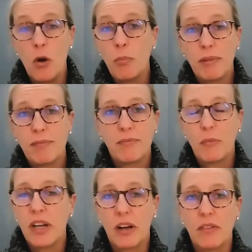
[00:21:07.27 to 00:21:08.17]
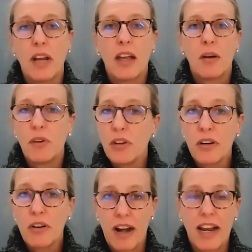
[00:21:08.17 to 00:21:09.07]
Nope, we don't. We're
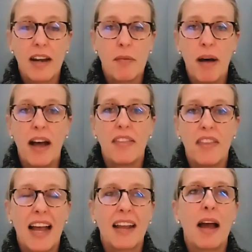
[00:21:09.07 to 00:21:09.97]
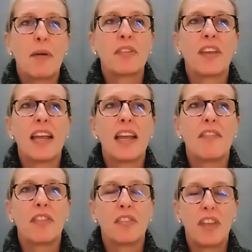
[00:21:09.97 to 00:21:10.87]
doing great. But I would say
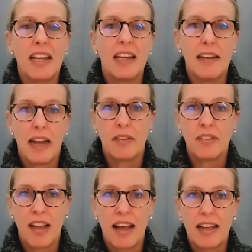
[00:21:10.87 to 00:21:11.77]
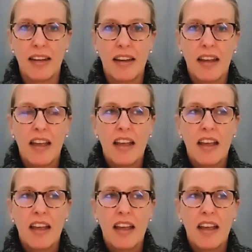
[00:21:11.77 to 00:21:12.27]
if there's any downside,